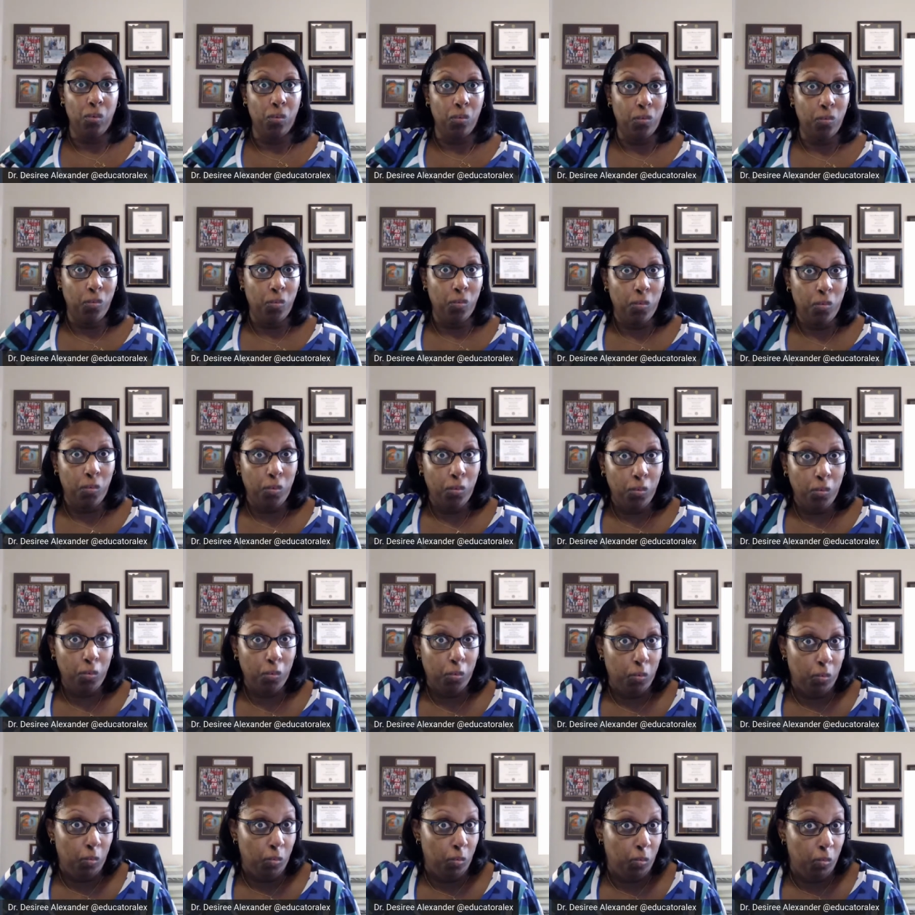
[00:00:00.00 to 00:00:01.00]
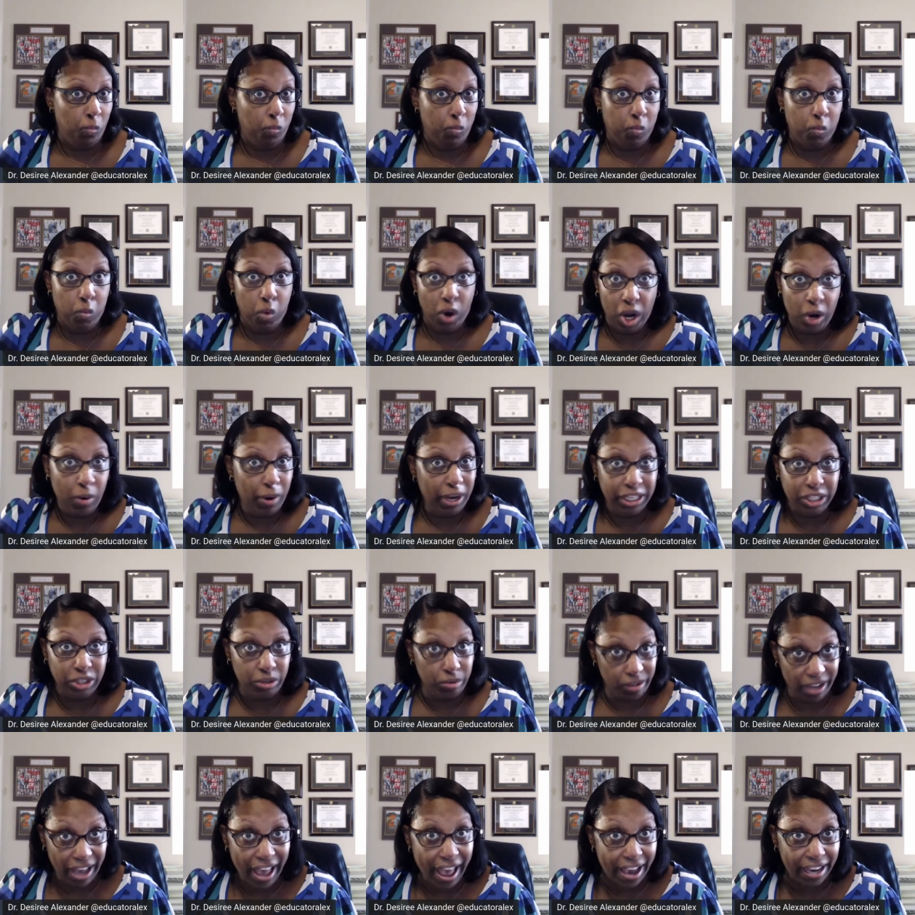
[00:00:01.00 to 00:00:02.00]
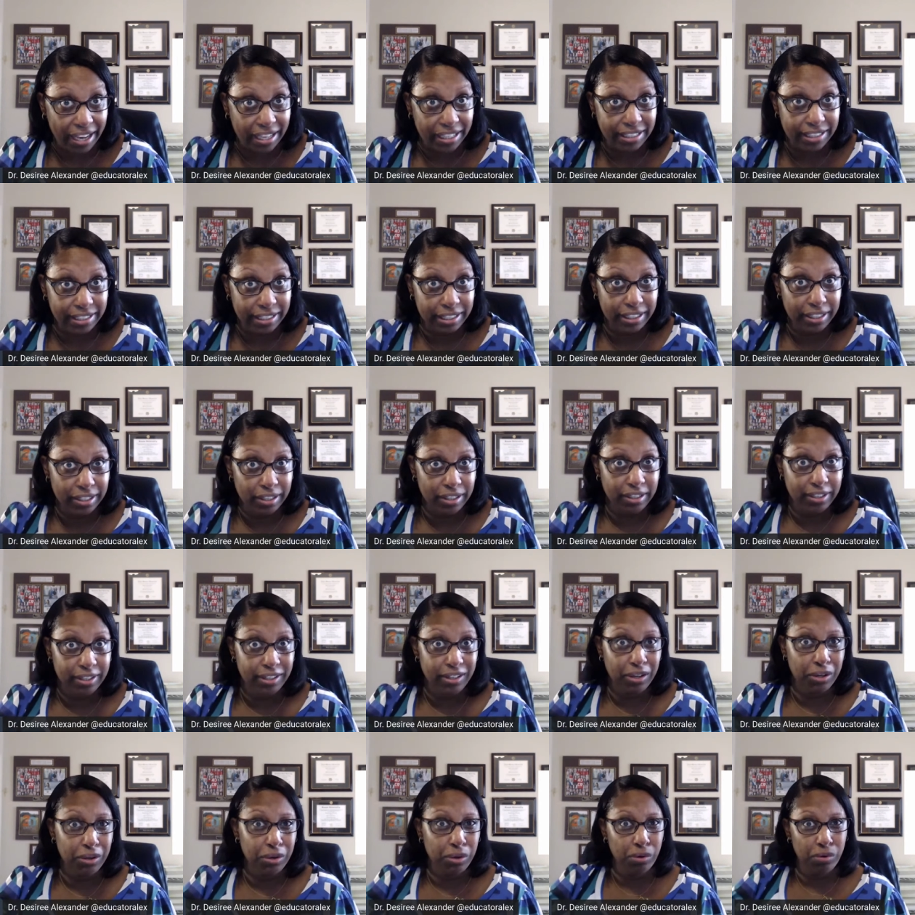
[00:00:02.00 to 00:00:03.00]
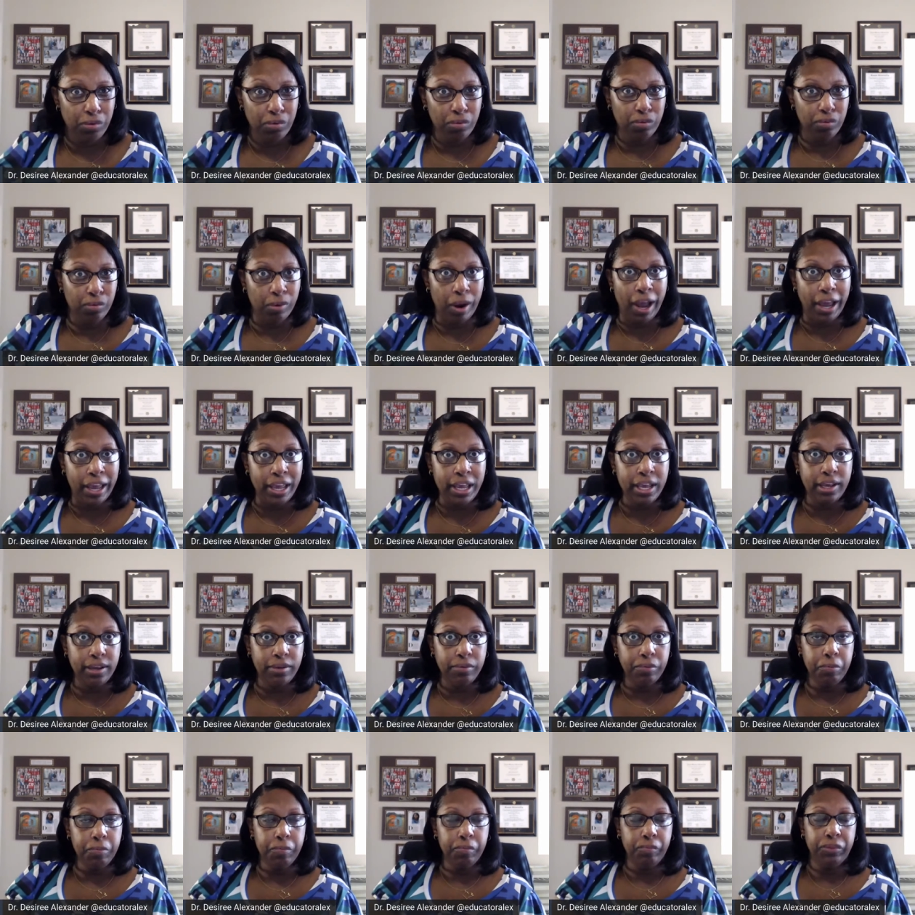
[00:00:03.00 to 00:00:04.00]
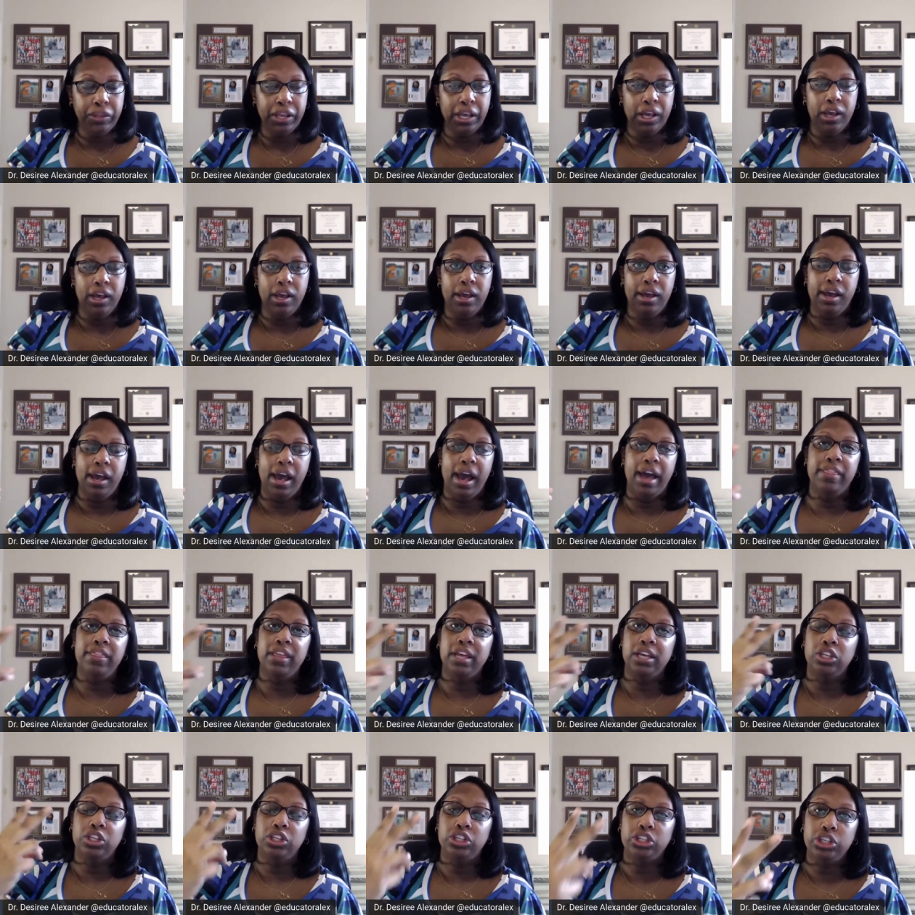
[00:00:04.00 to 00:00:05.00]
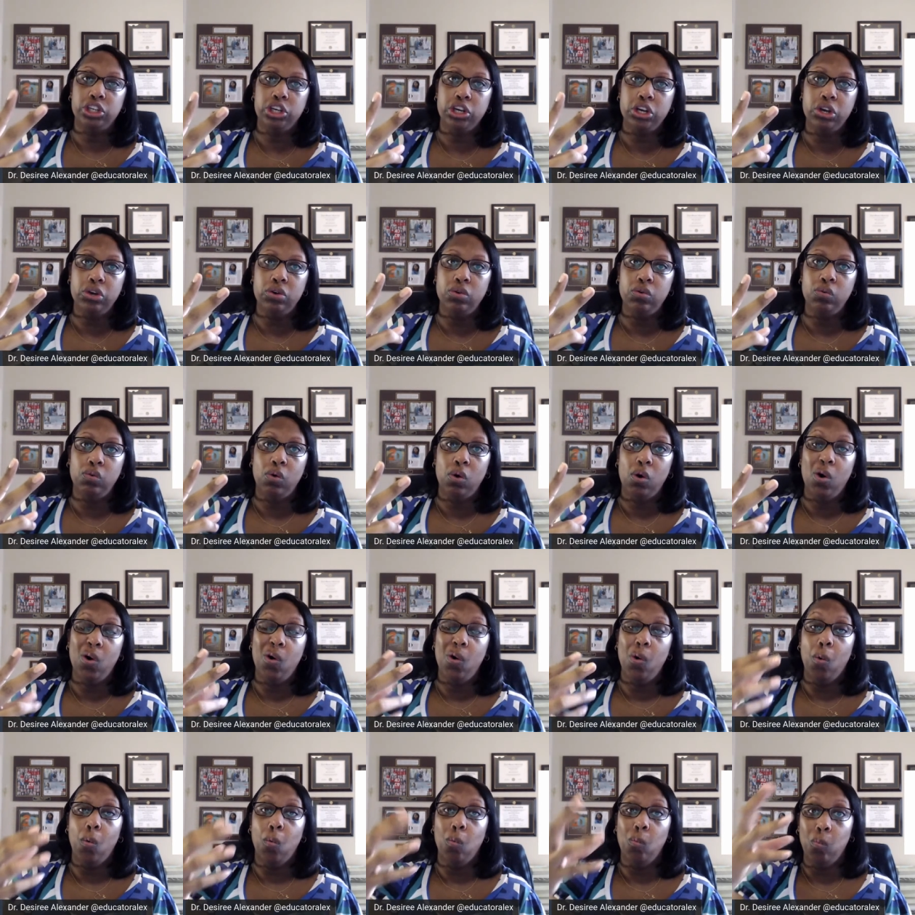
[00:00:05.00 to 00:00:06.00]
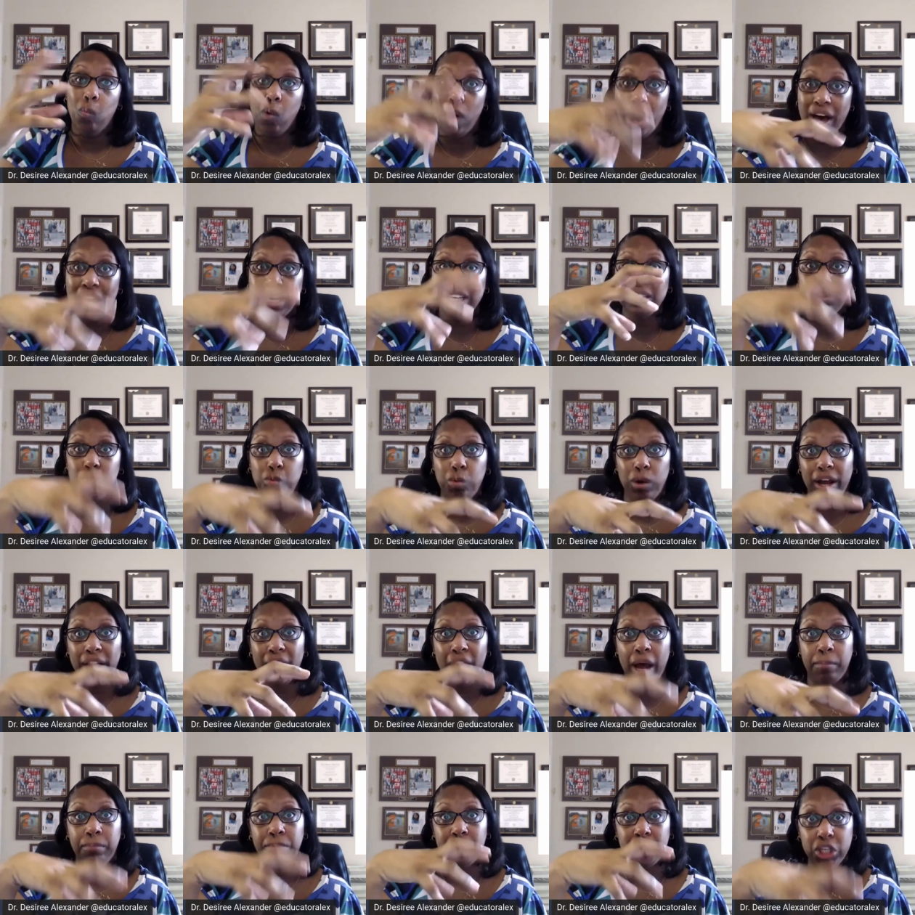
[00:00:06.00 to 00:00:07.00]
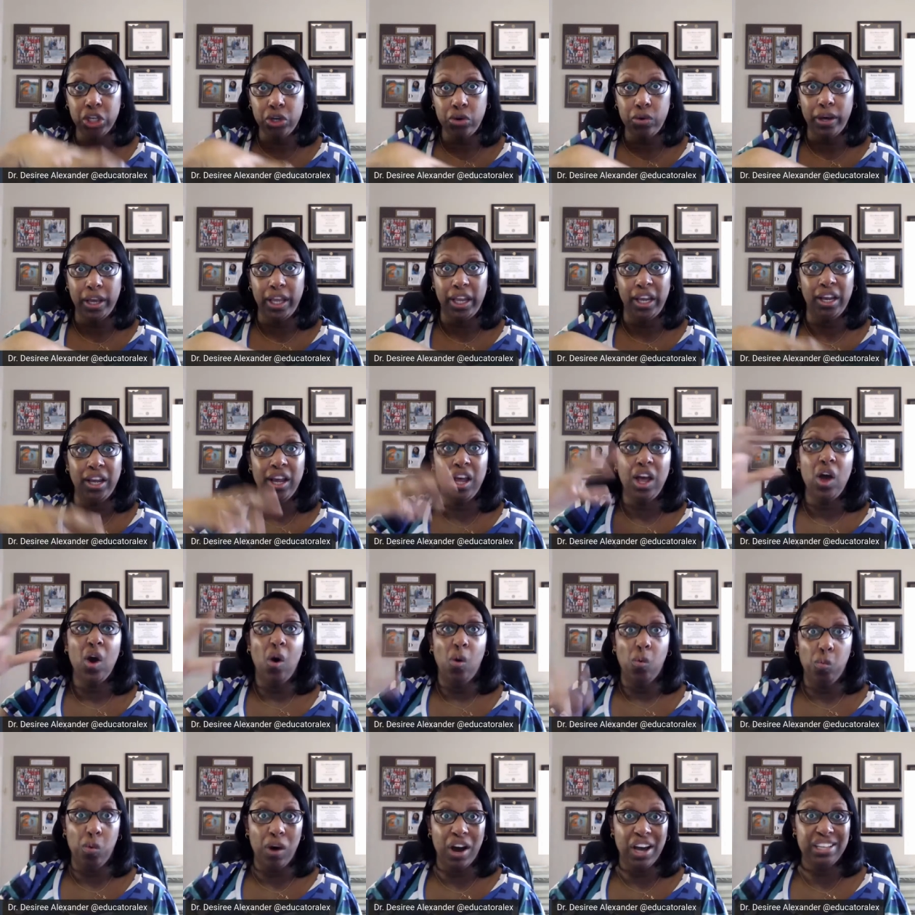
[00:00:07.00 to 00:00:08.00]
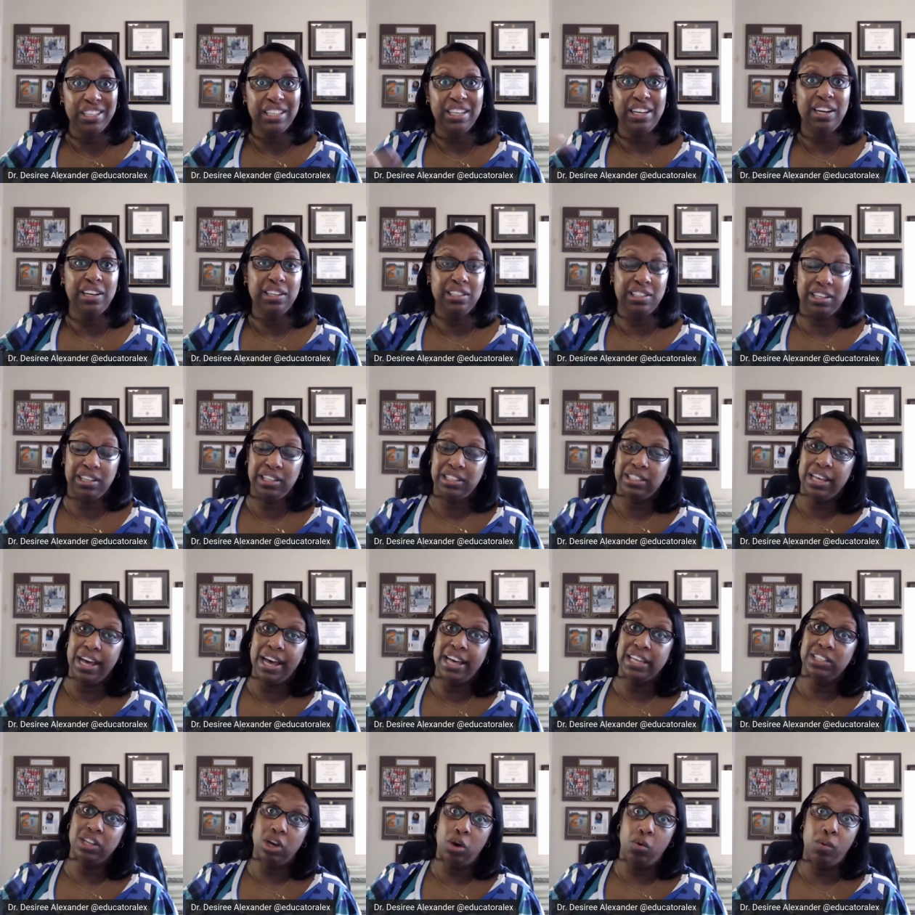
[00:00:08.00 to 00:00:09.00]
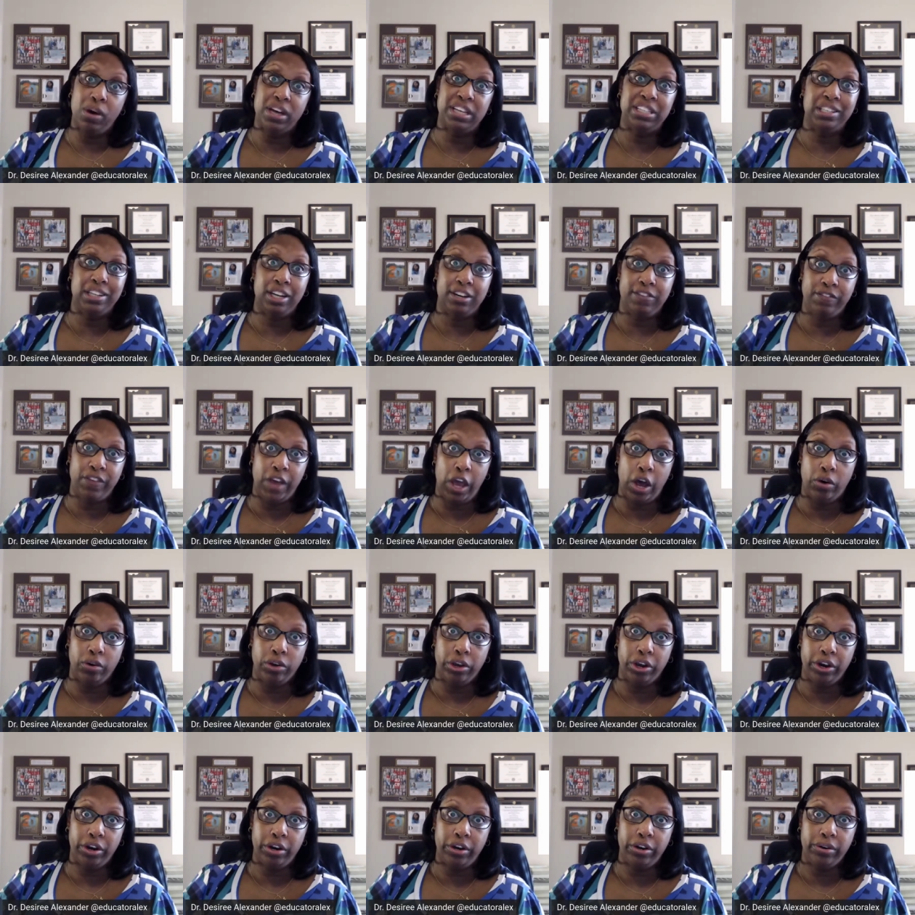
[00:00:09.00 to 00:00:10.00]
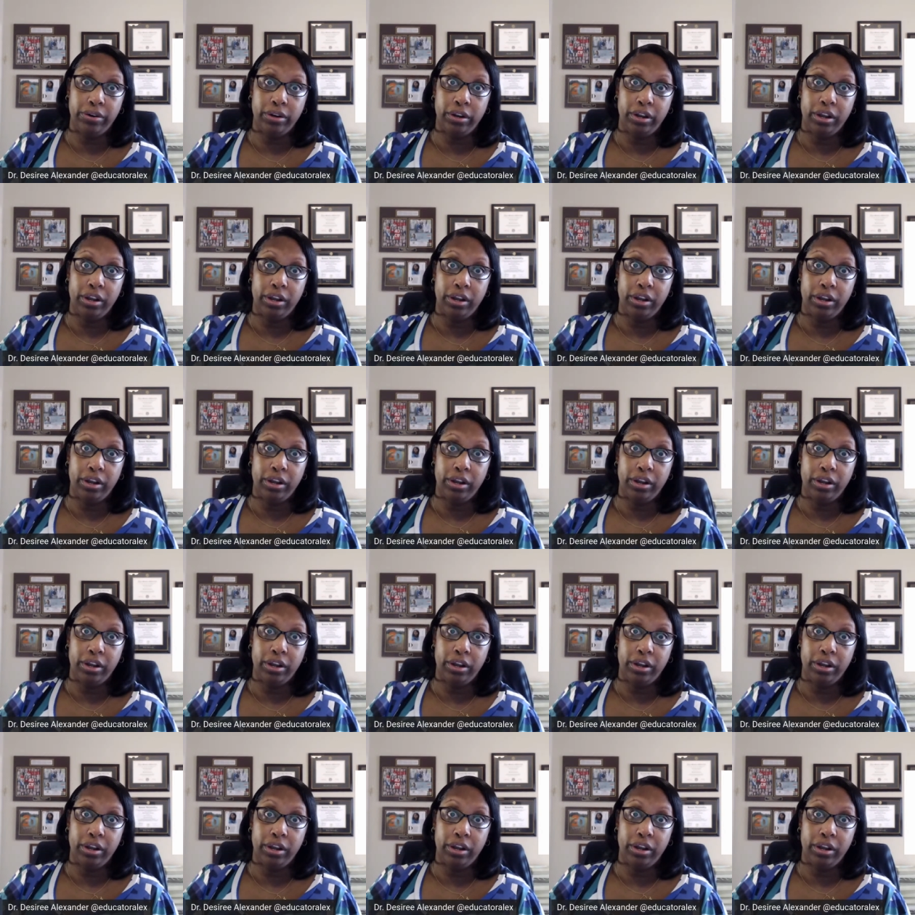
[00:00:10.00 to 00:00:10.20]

what do I do next? Right? And then two, was what I'm doing, was it a success or was it a failure?